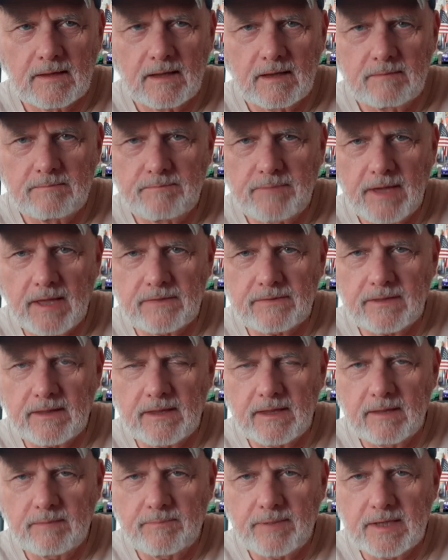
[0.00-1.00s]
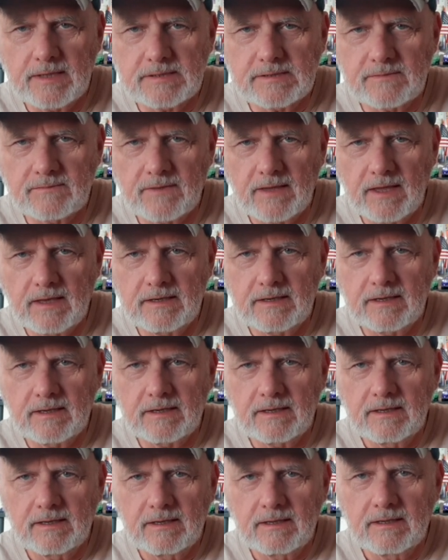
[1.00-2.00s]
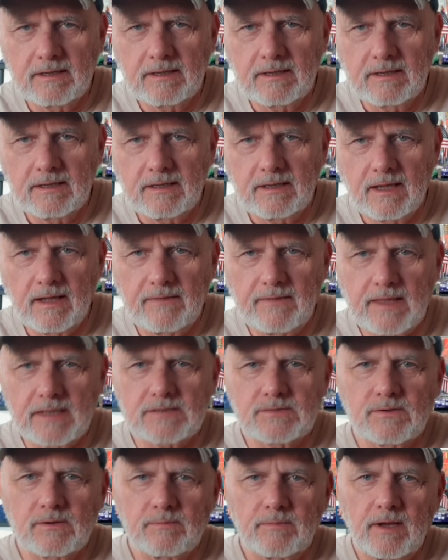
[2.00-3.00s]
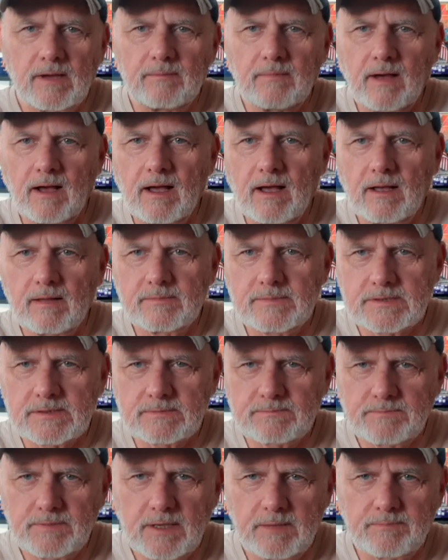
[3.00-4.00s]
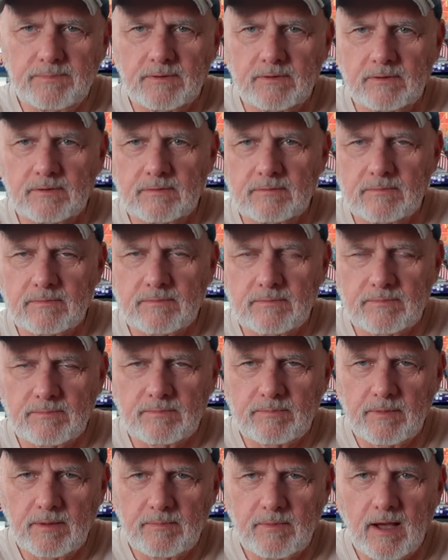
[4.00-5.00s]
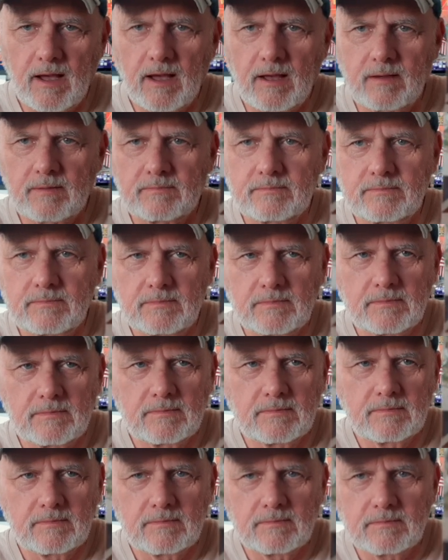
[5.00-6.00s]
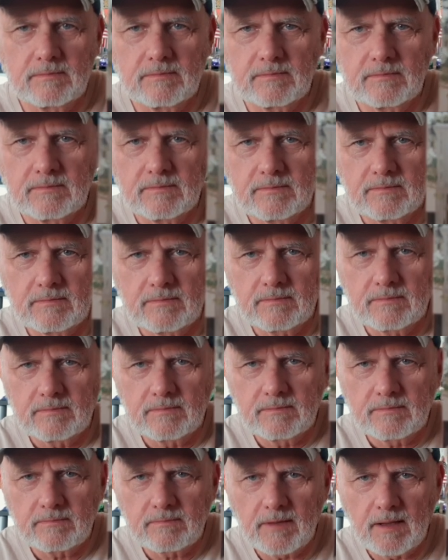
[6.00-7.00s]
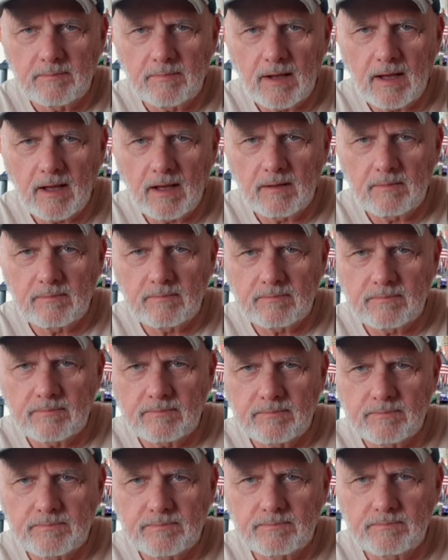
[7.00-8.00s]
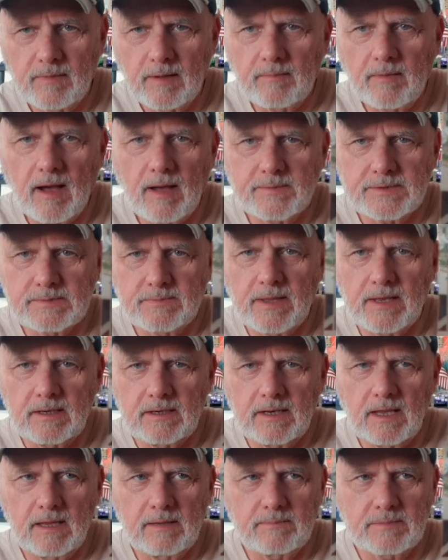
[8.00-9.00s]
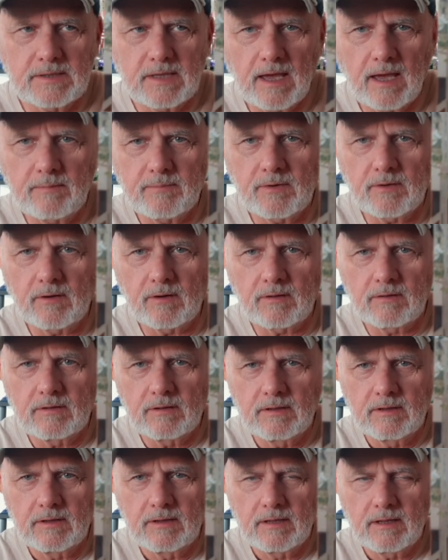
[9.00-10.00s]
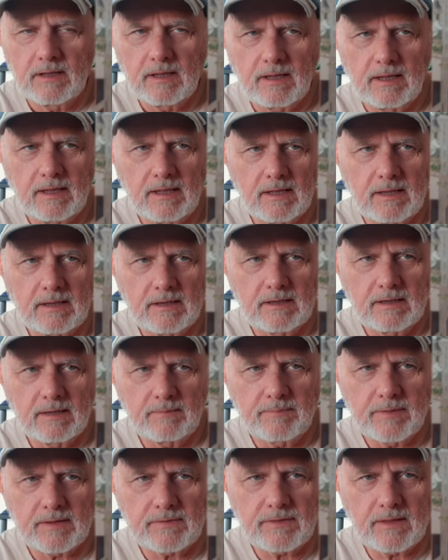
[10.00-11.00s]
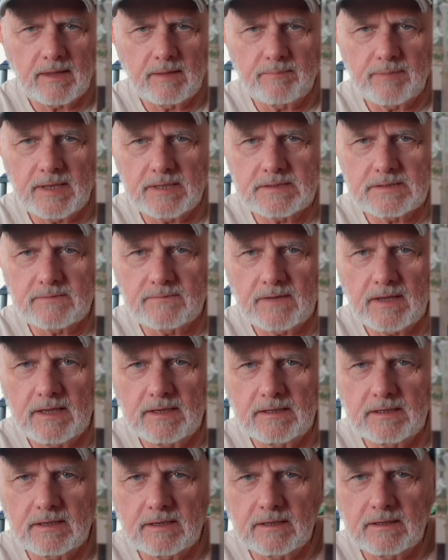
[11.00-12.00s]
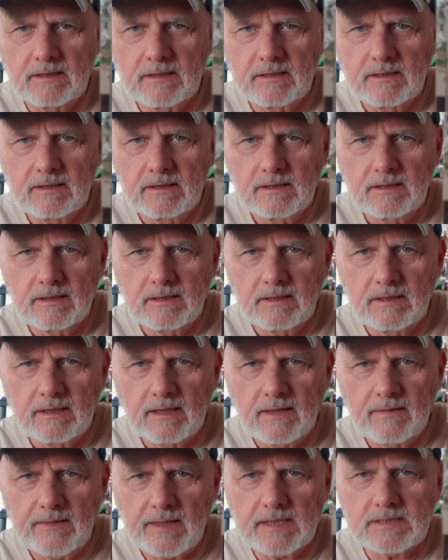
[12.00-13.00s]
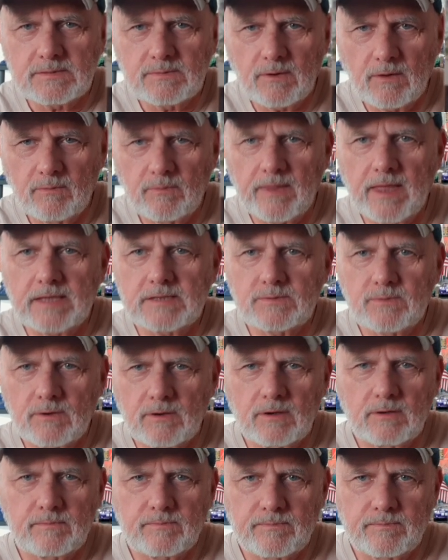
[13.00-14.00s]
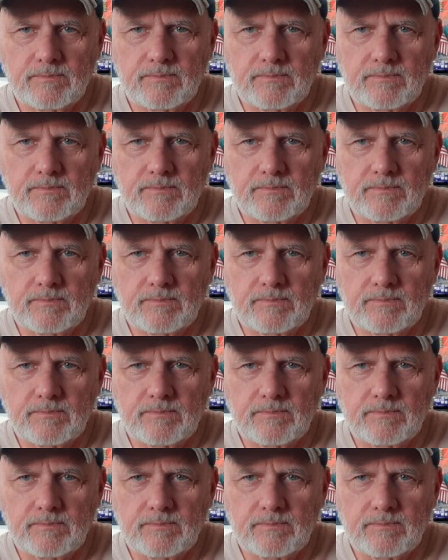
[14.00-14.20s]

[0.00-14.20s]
in Bethlehem, Pennsylvania. And that's where my mom's people, my mom, my mom, my mom's maiden name, Kemmerer, in uh, Bethlehem, Pennsylvania, and that's that's where